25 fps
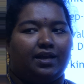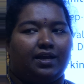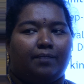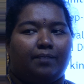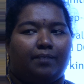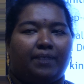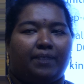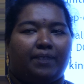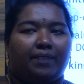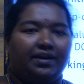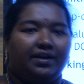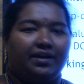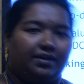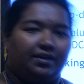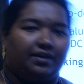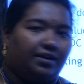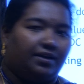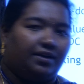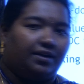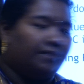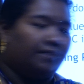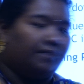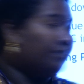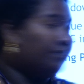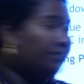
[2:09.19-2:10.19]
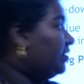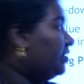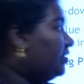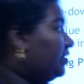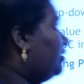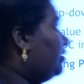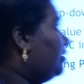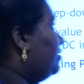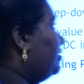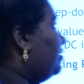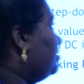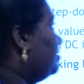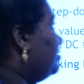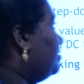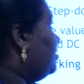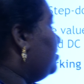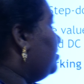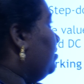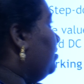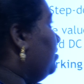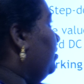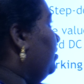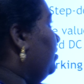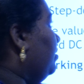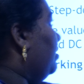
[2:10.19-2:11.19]
But
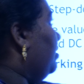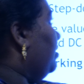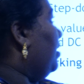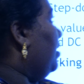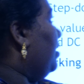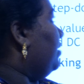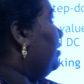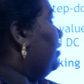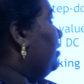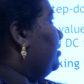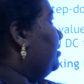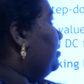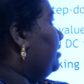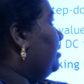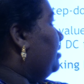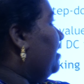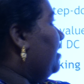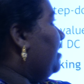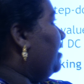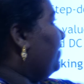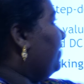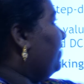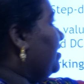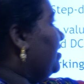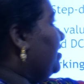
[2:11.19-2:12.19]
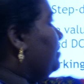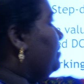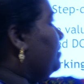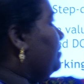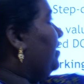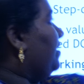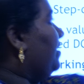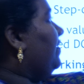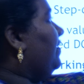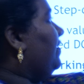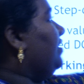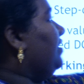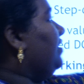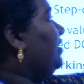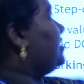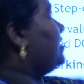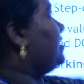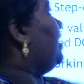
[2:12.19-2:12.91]
so the difference between this